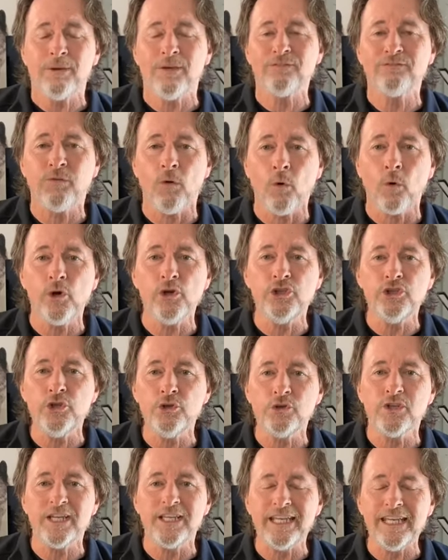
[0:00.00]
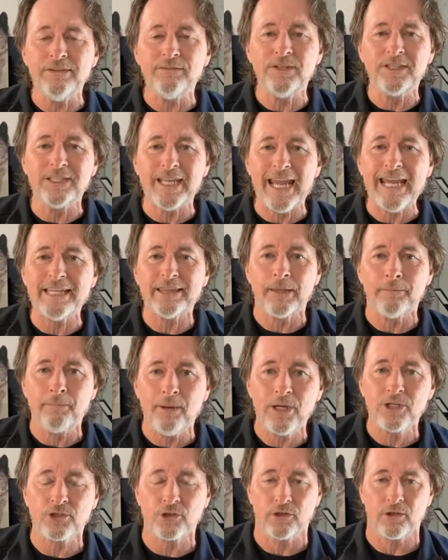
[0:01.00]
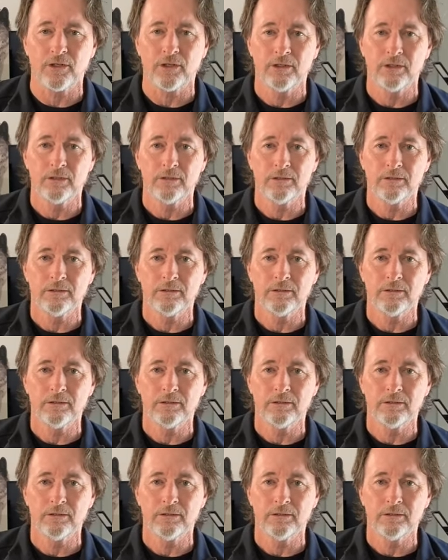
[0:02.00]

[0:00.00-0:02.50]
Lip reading: before you can even take the picture.